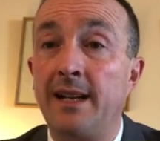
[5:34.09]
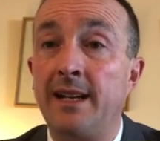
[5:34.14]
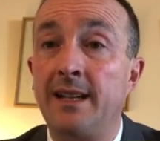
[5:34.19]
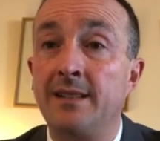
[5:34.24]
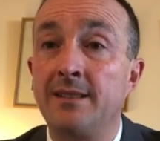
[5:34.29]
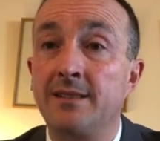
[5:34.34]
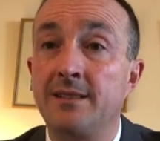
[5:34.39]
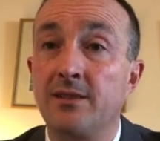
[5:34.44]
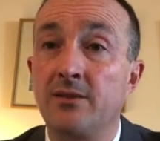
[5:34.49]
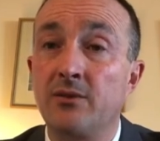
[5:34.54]

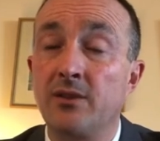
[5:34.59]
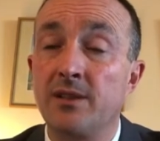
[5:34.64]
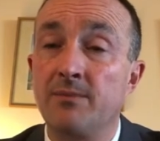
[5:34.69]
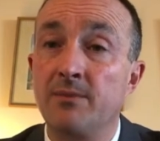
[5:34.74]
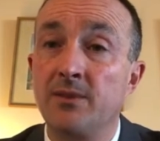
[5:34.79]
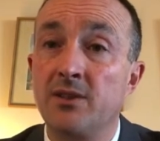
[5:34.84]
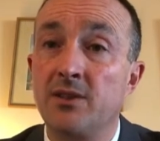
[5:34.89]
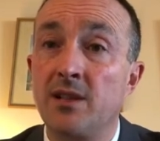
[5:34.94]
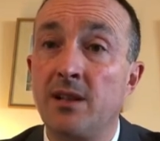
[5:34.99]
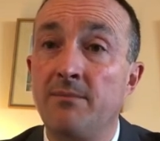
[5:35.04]
and
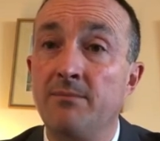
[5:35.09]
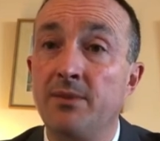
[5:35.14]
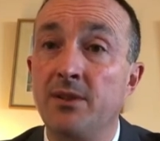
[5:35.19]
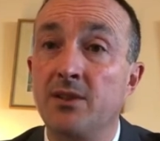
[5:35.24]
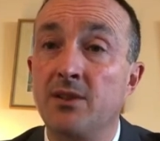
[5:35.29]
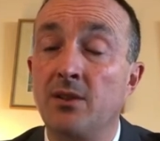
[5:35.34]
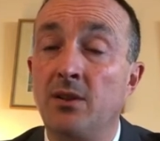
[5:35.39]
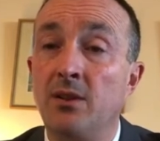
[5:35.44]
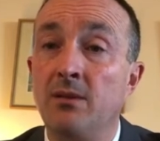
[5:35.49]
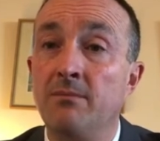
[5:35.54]
Christmas
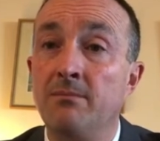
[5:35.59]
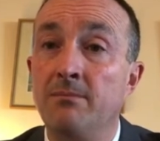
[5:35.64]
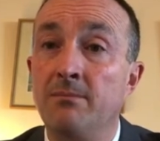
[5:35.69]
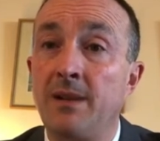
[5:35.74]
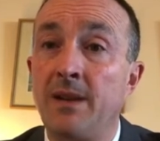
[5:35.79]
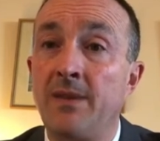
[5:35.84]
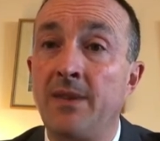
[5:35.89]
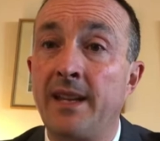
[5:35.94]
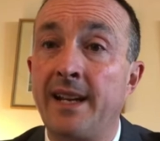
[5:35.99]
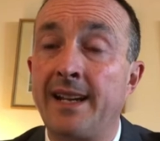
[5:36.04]
jumpers on
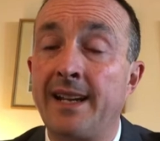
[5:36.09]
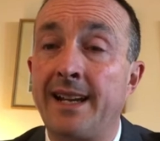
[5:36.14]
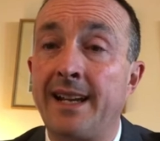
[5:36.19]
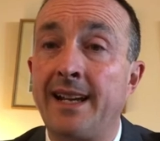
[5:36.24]
Monday